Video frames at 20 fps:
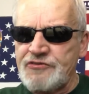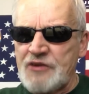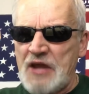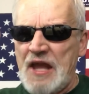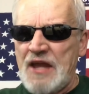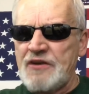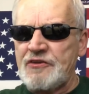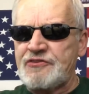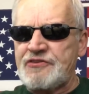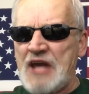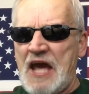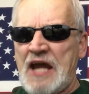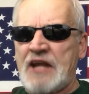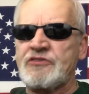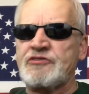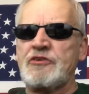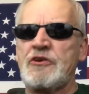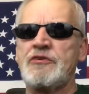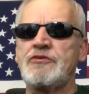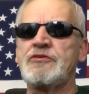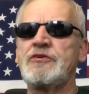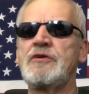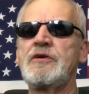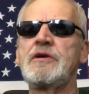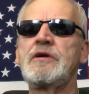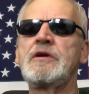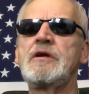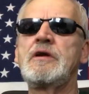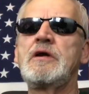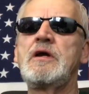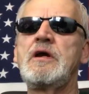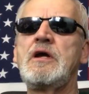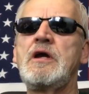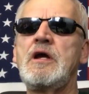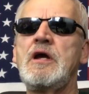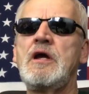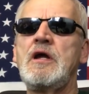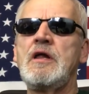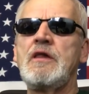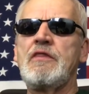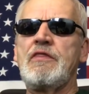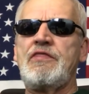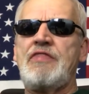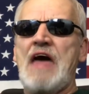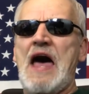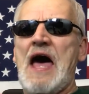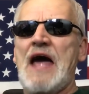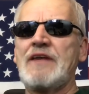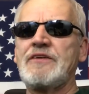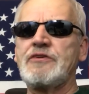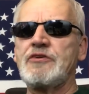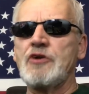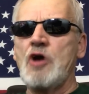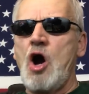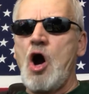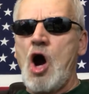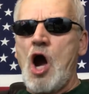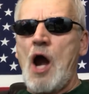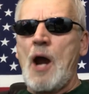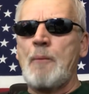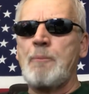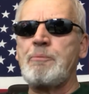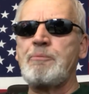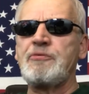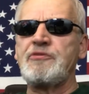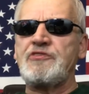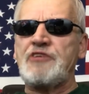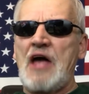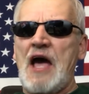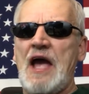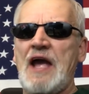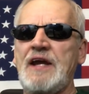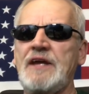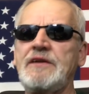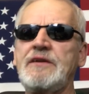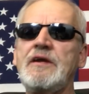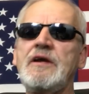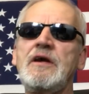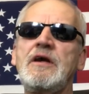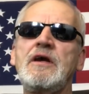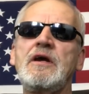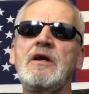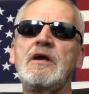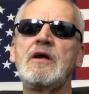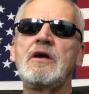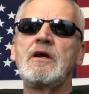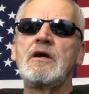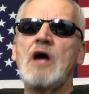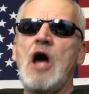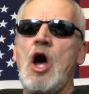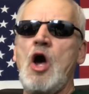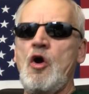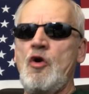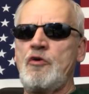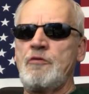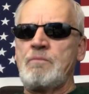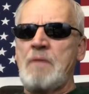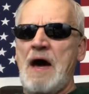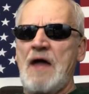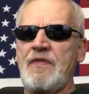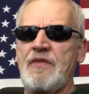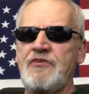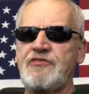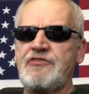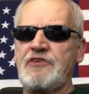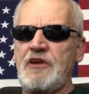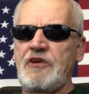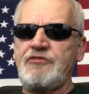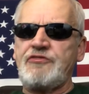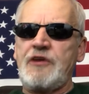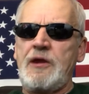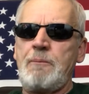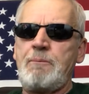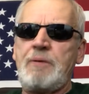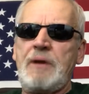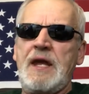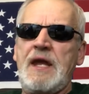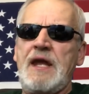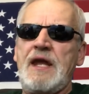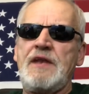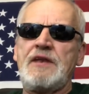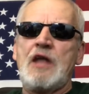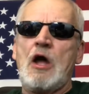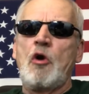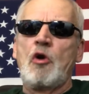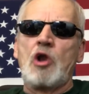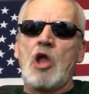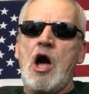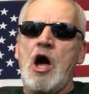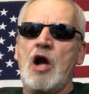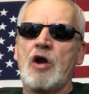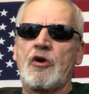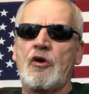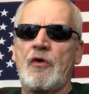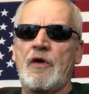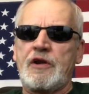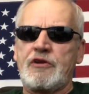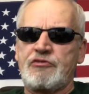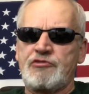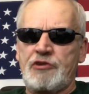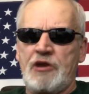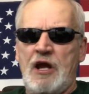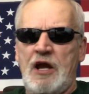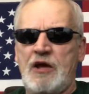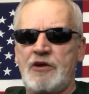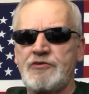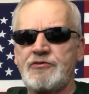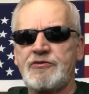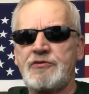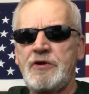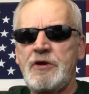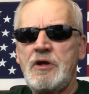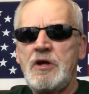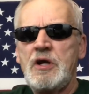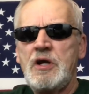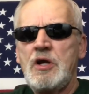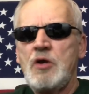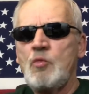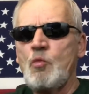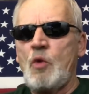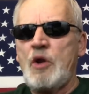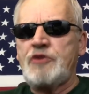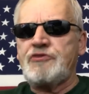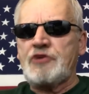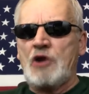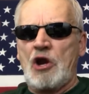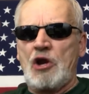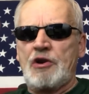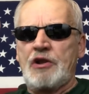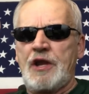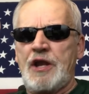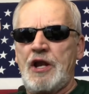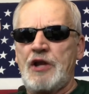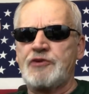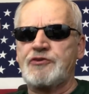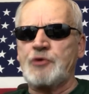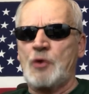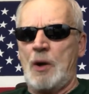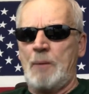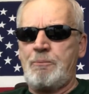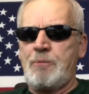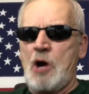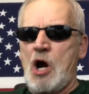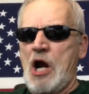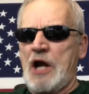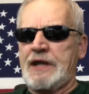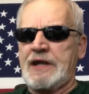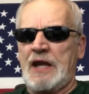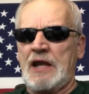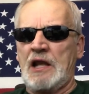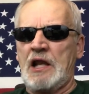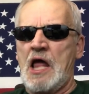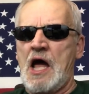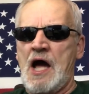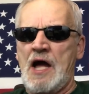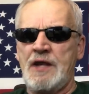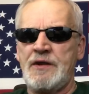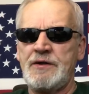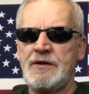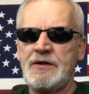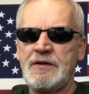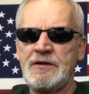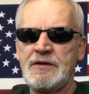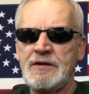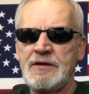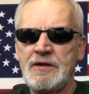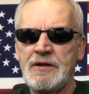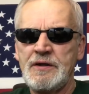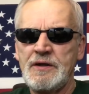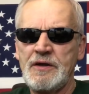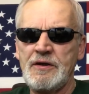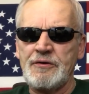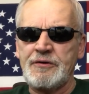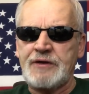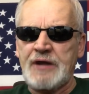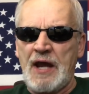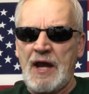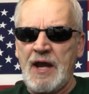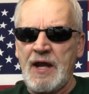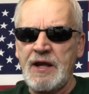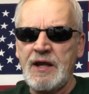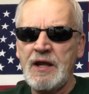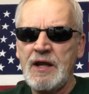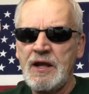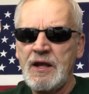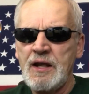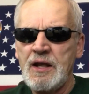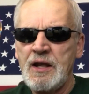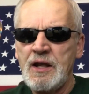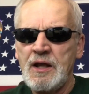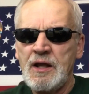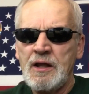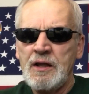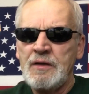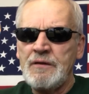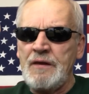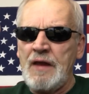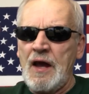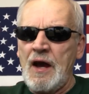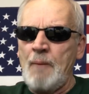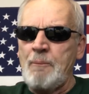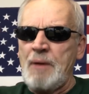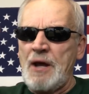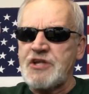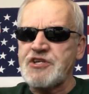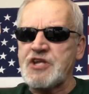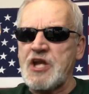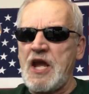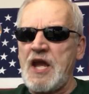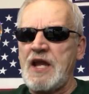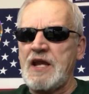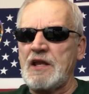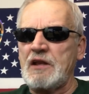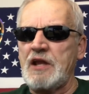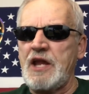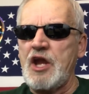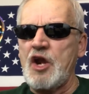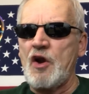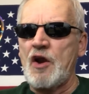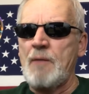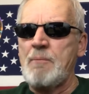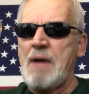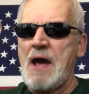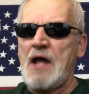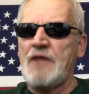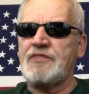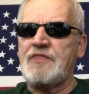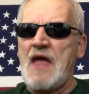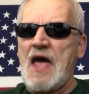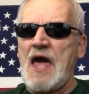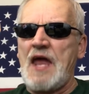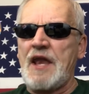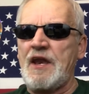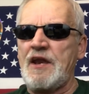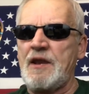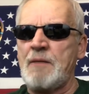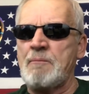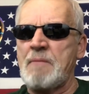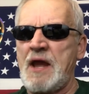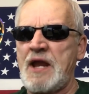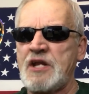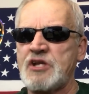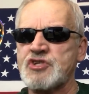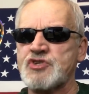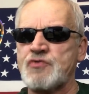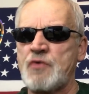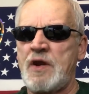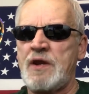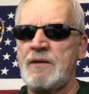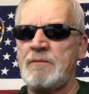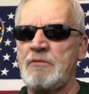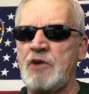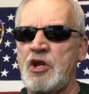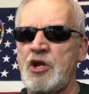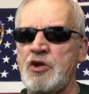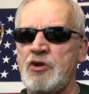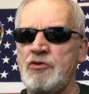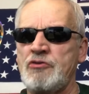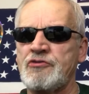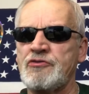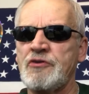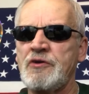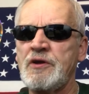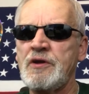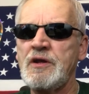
and Texas. That HAARP site, owned by the CCP, no longer exists. We turned it into a parking lot. Okay? Now, I bet you ain't hearing about that in the mainstream news.